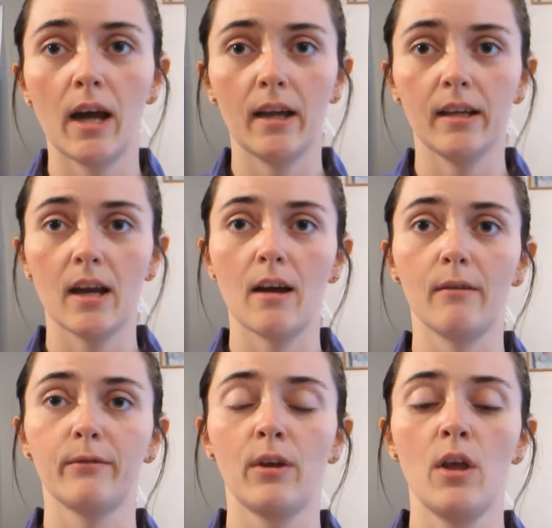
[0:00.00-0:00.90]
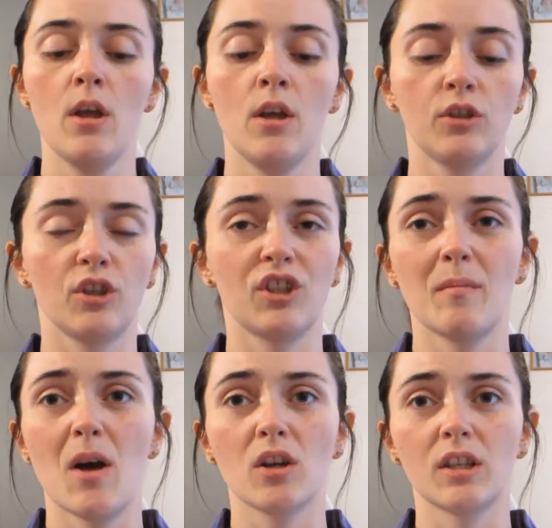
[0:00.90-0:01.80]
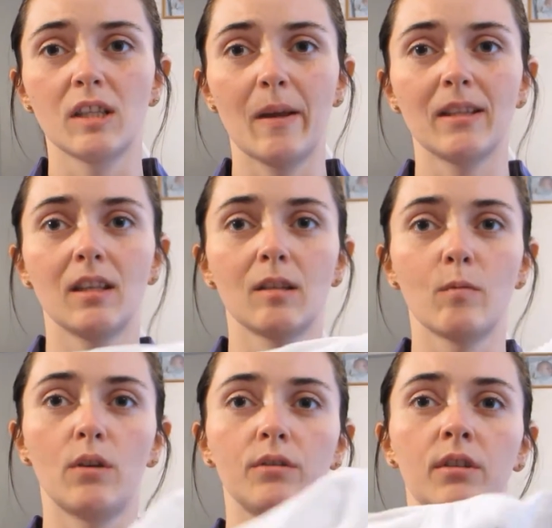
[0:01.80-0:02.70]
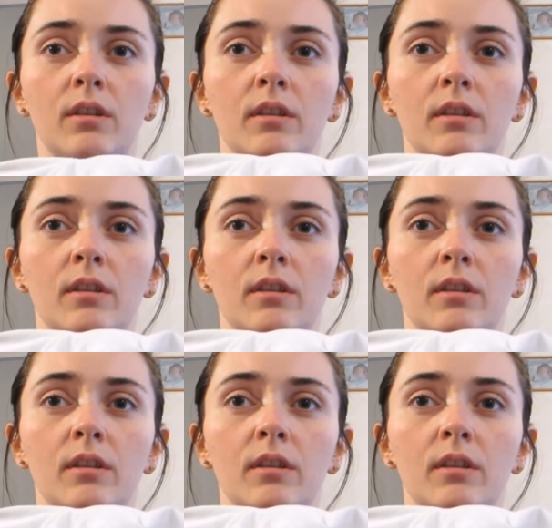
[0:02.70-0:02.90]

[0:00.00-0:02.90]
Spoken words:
I have just a Marks and Spencer's one.